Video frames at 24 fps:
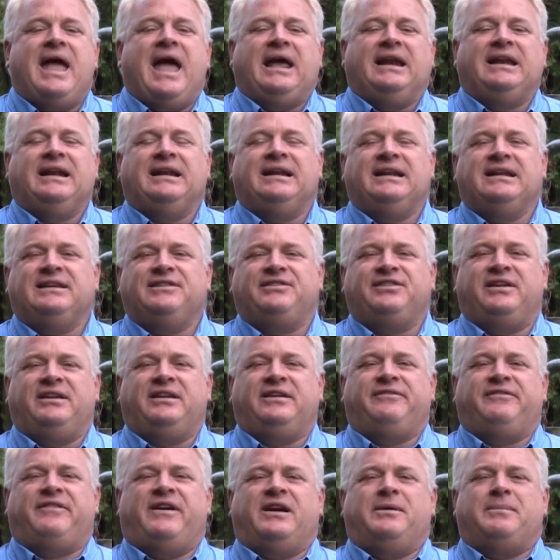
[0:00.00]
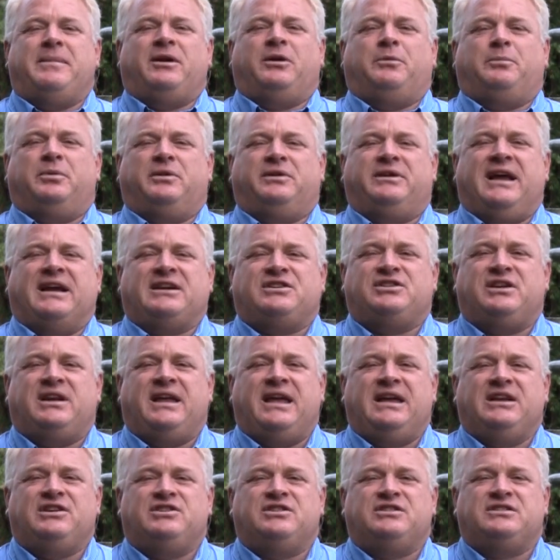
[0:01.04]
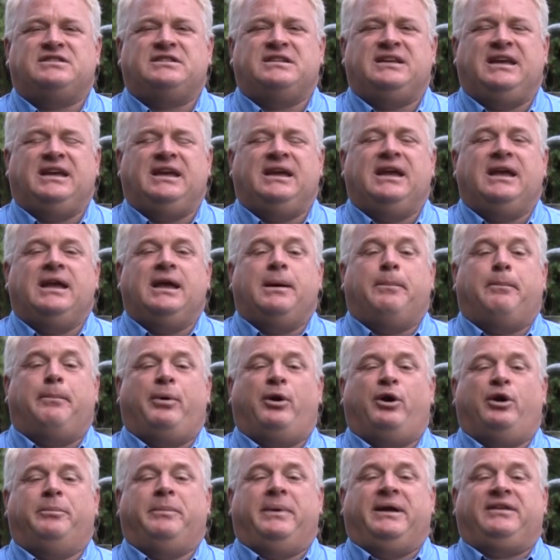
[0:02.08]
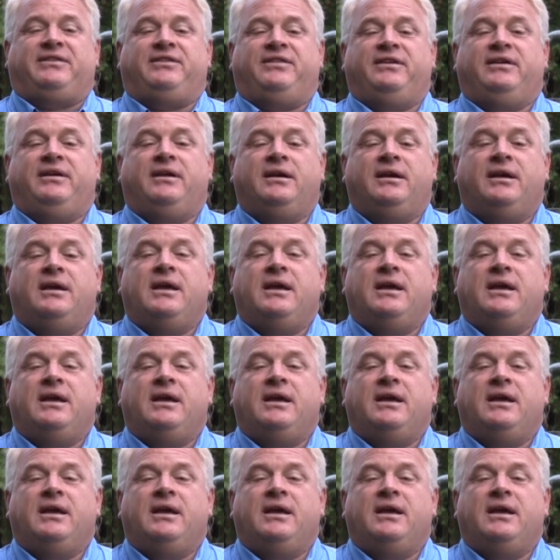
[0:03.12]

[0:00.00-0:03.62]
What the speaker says: and it is an Environmental Protection Agency permit.